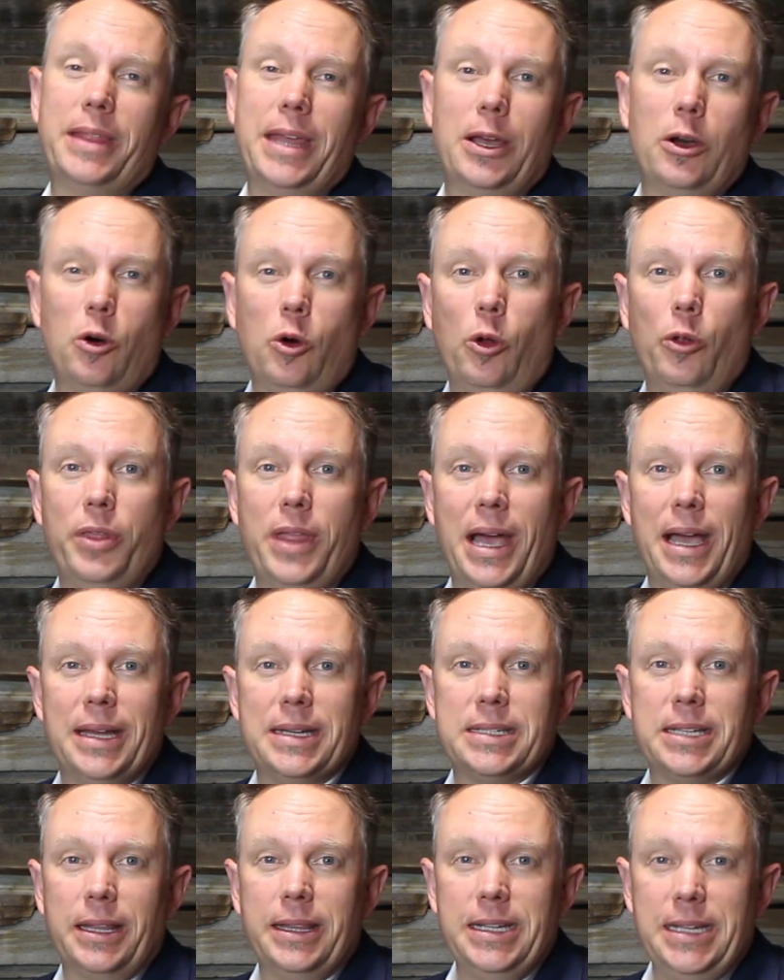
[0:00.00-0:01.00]
They hold that
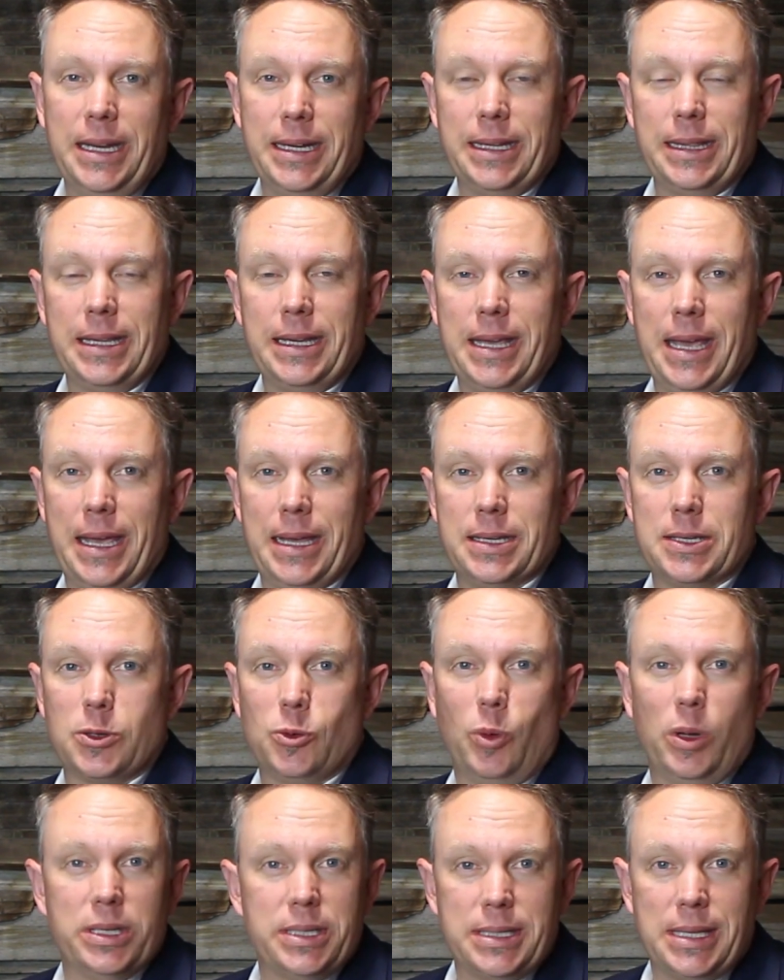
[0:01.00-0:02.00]
until the end of the case.
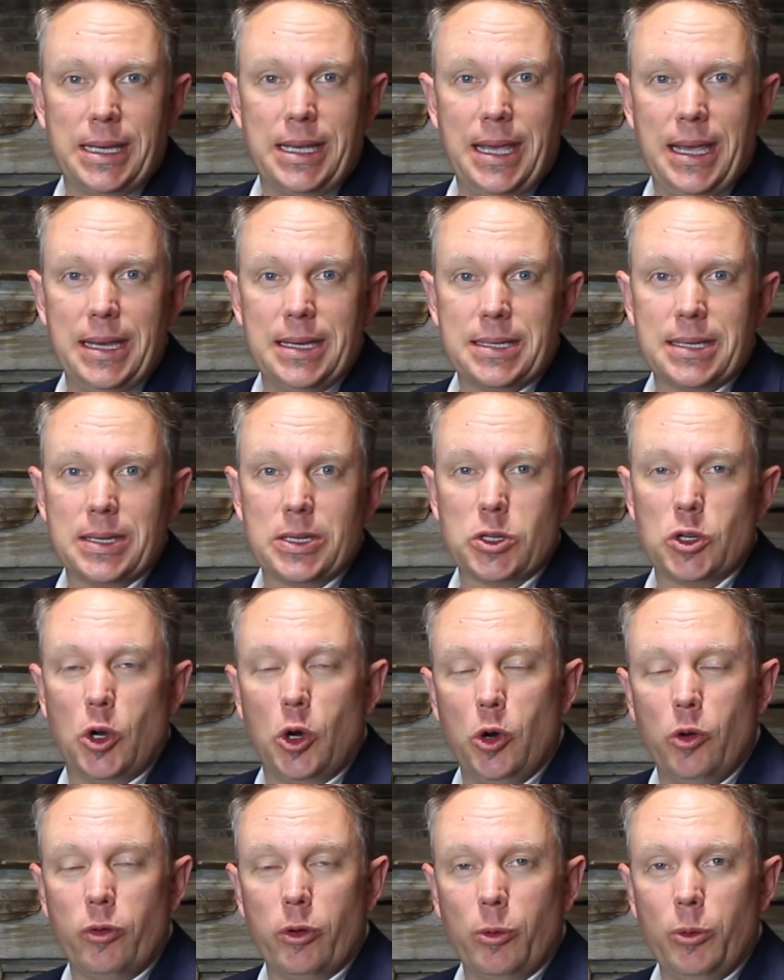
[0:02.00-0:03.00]
Once the case is
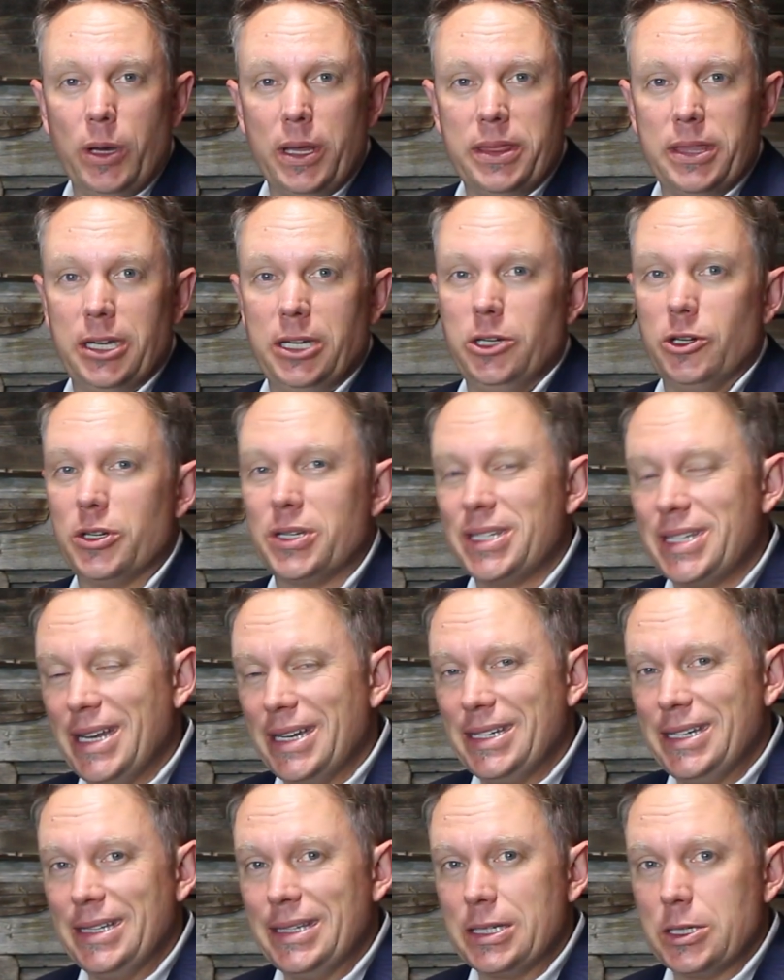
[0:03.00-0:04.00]
over with and you're
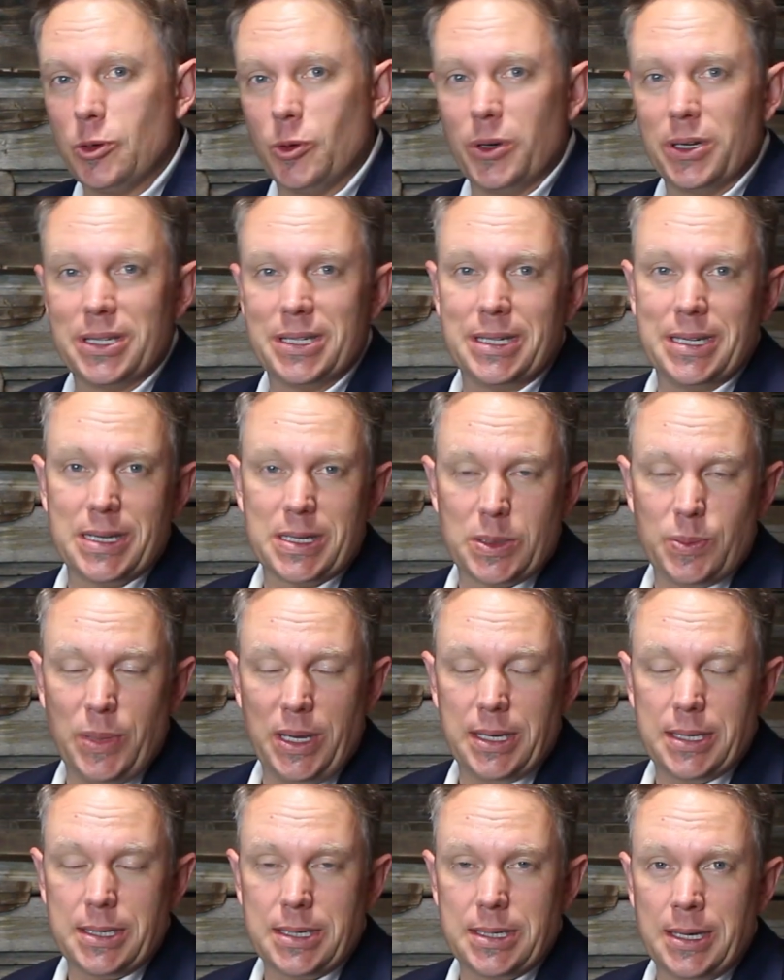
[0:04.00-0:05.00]
sentenced or it's
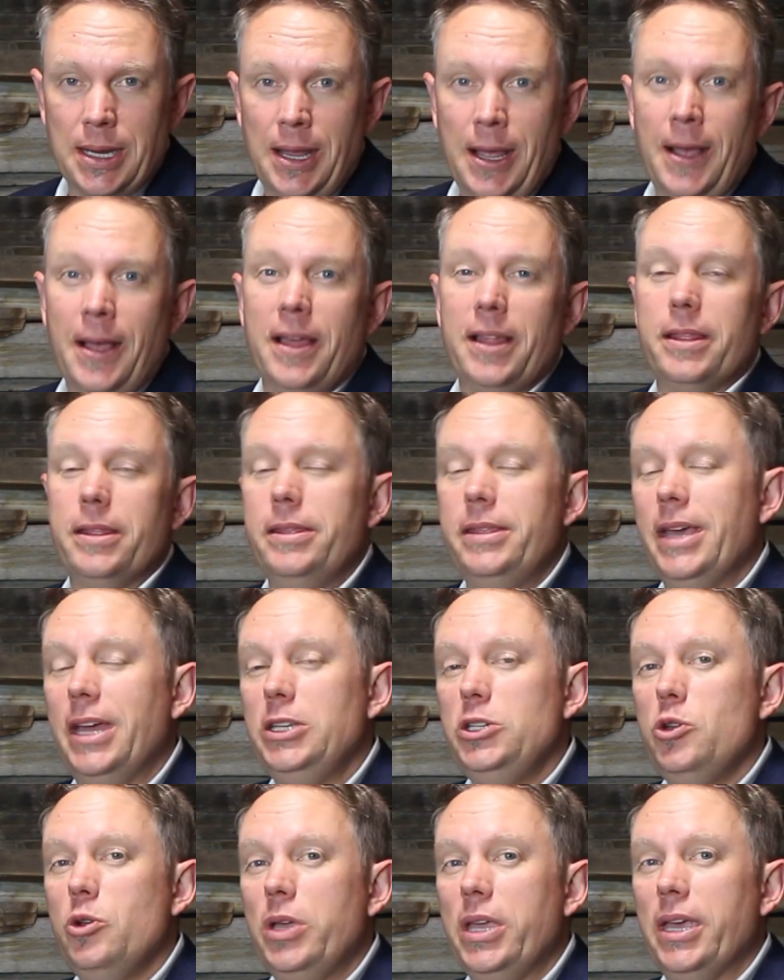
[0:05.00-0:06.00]
dismissed,
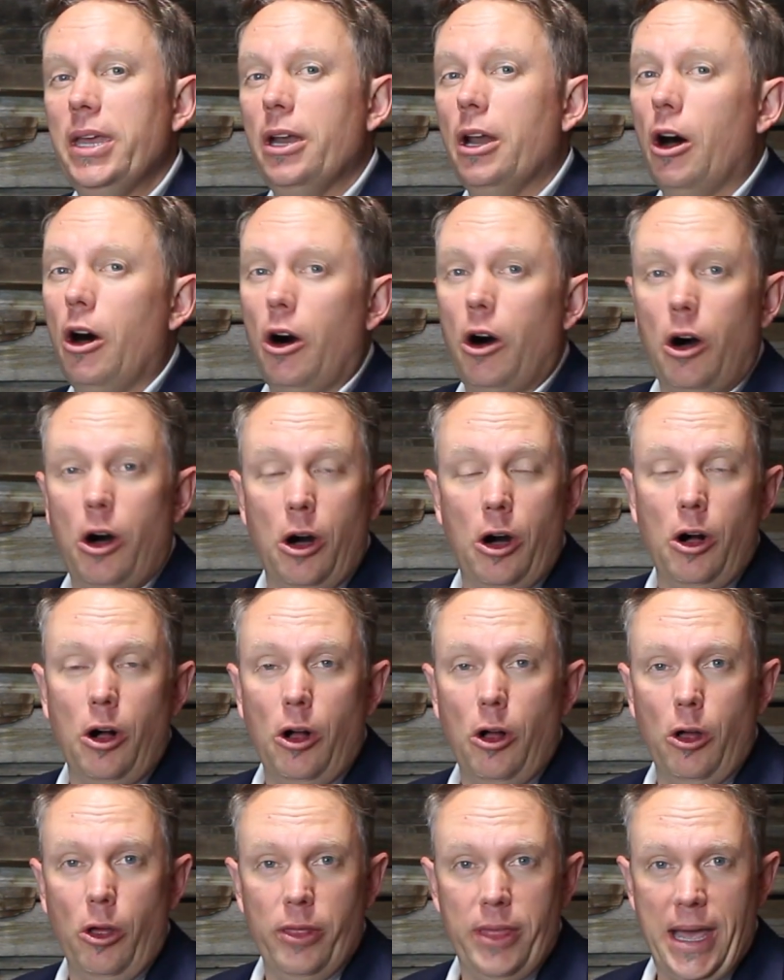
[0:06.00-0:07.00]
then you get
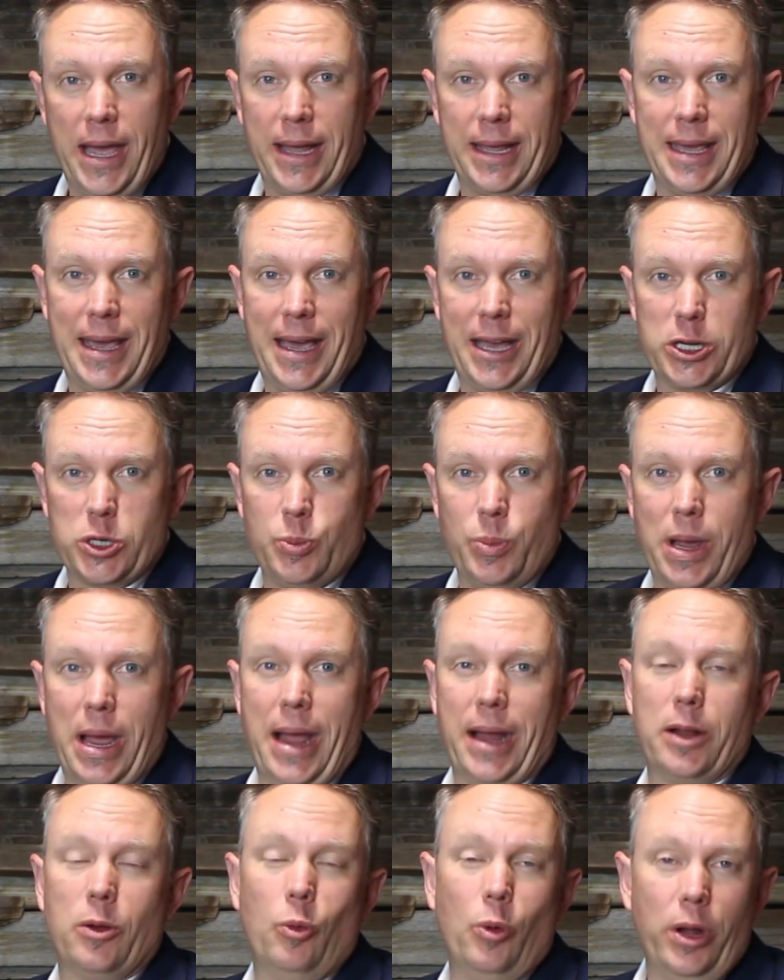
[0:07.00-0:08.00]
all that cash
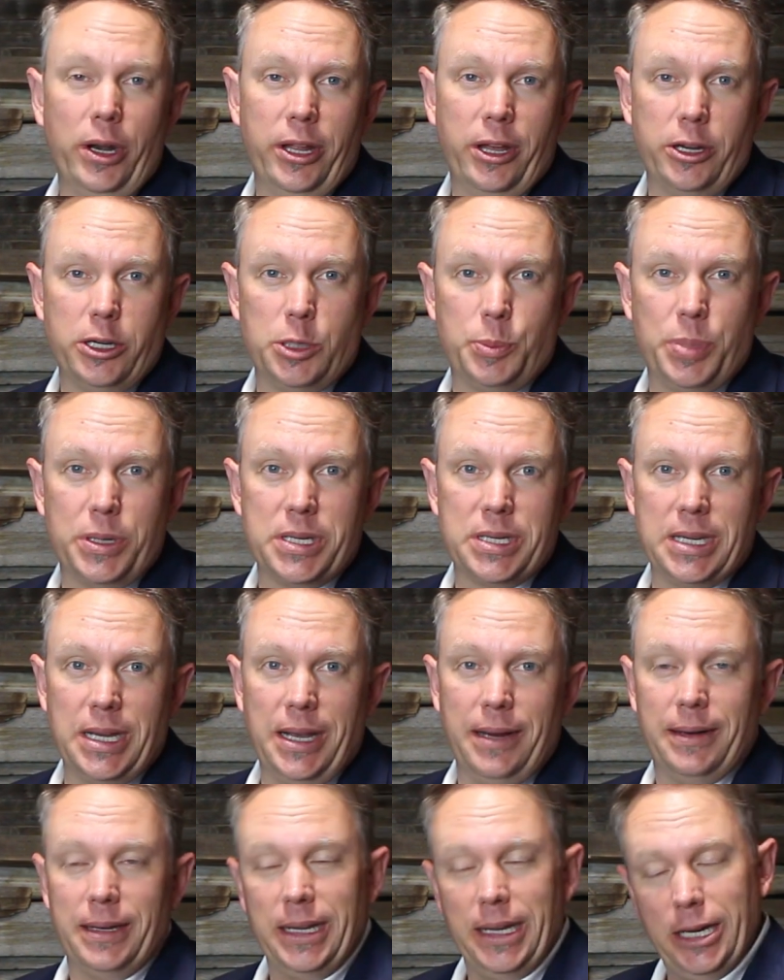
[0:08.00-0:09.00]
back.
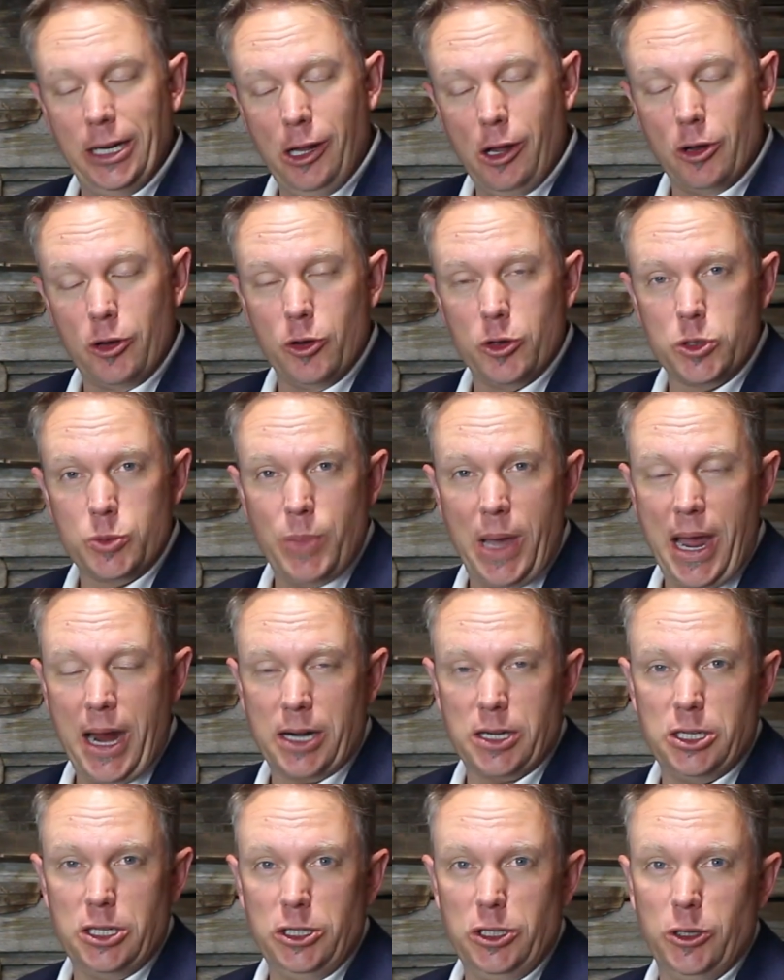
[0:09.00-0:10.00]
100%, it all goes
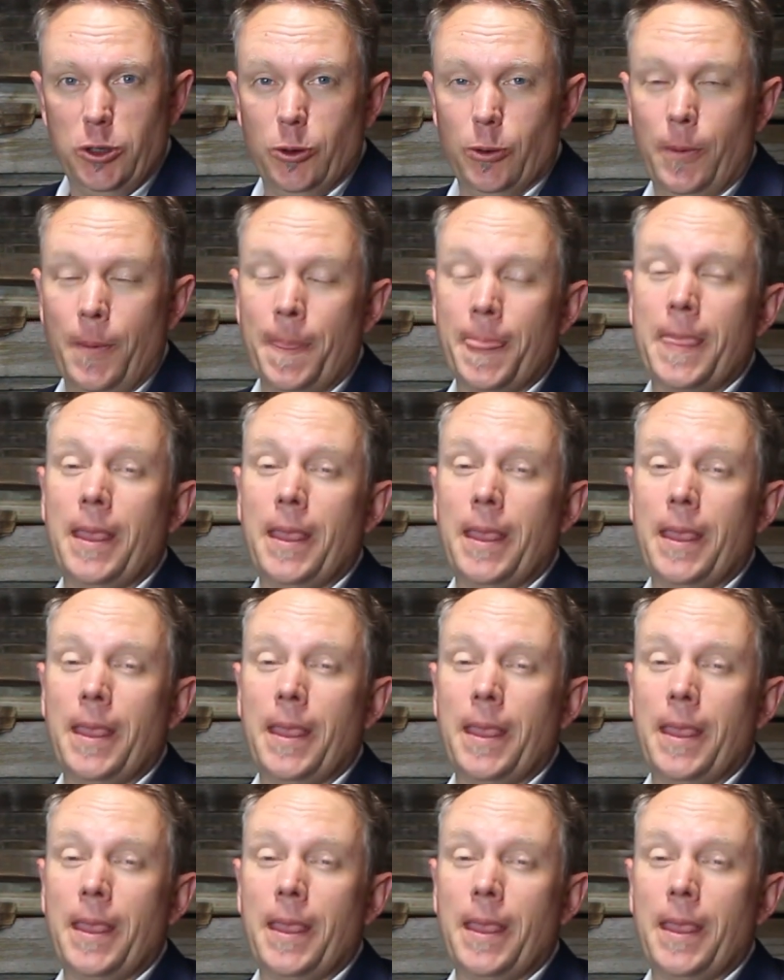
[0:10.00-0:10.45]
back to you.